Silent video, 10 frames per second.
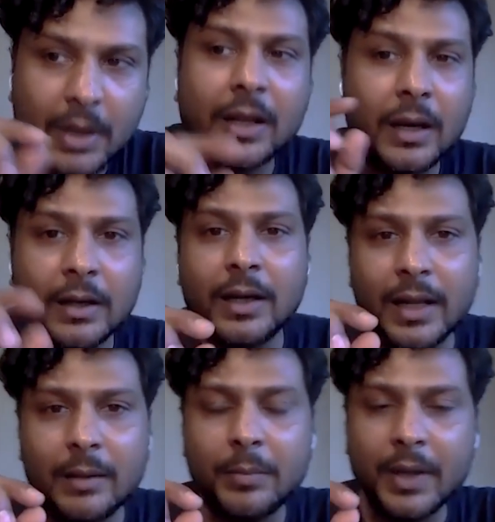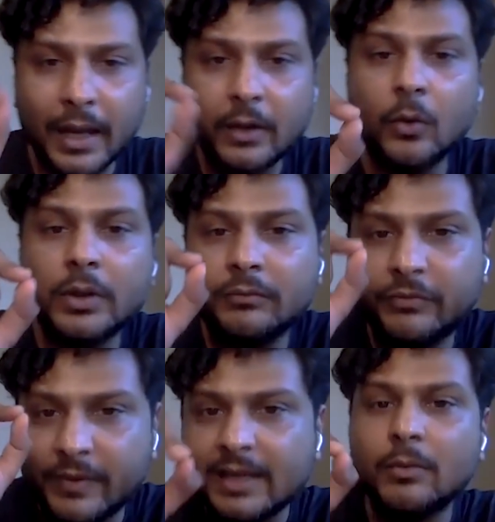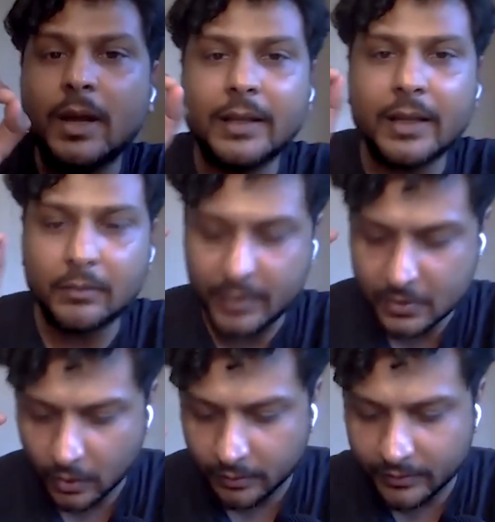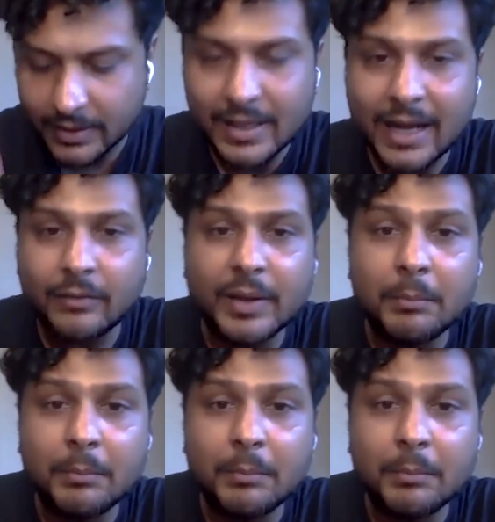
But Kanan ke time pe, I know that very well that we sort of did that.